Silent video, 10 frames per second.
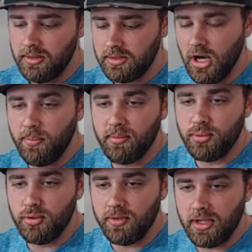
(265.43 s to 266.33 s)
to help
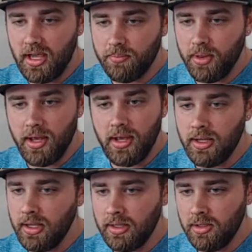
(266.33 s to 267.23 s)
improve your gameplay
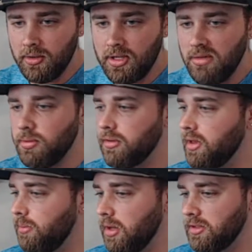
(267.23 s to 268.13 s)
and, keep your
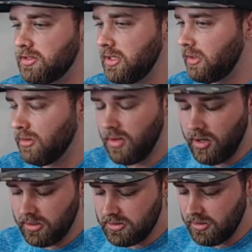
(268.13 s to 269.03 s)
thumb on the stick the
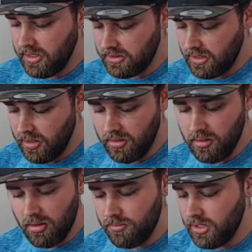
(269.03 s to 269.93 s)
longest. So that's kind of
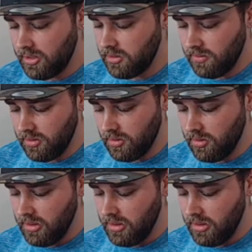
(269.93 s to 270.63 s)
the objective and